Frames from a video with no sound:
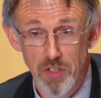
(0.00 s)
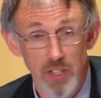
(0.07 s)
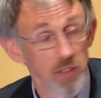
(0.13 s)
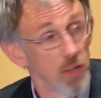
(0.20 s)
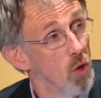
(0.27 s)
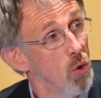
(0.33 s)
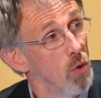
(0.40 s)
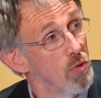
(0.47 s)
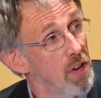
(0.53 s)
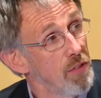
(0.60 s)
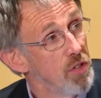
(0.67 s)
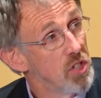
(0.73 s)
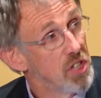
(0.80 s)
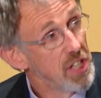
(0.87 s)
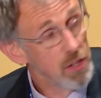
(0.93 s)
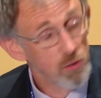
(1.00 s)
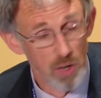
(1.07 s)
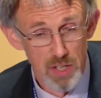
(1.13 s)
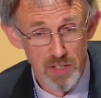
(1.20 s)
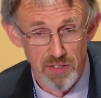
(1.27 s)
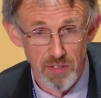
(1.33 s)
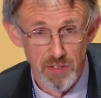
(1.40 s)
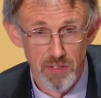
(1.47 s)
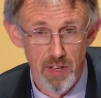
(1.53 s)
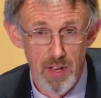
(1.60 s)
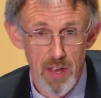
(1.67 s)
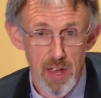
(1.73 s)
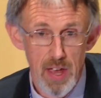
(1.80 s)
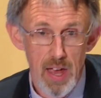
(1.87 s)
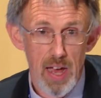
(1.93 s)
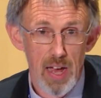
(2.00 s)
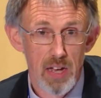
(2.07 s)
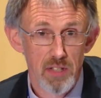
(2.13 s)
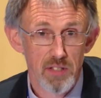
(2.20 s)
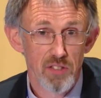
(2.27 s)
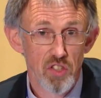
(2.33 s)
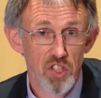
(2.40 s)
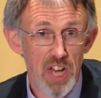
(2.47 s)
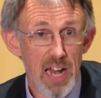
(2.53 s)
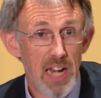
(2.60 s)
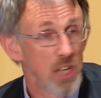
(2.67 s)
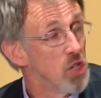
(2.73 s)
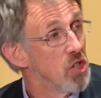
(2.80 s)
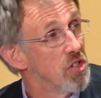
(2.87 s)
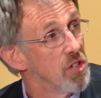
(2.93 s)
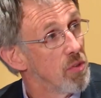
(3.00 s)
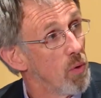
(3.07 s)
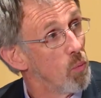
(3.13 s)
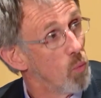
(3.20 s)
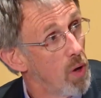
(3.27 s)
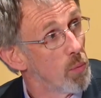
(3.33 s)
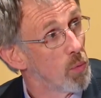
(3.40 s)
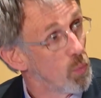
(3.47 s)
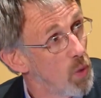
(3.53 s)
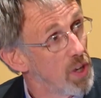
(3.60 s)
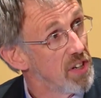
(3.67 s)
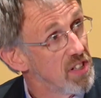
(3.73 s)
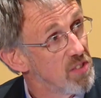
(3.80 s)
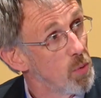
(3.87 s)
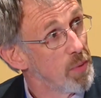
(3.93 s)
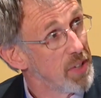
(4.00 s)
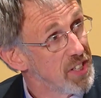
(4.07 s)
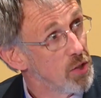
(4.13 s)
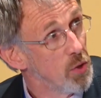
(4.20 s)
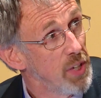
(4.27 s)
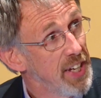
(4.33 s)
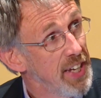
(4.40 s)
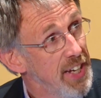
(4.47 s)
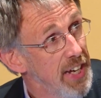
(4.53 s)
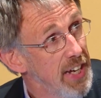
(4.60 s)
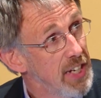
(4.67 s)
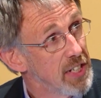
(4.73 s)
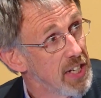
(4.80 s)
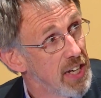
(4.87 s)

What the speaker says: The whole refugee crisis has challenged what it is we've been doing in aid,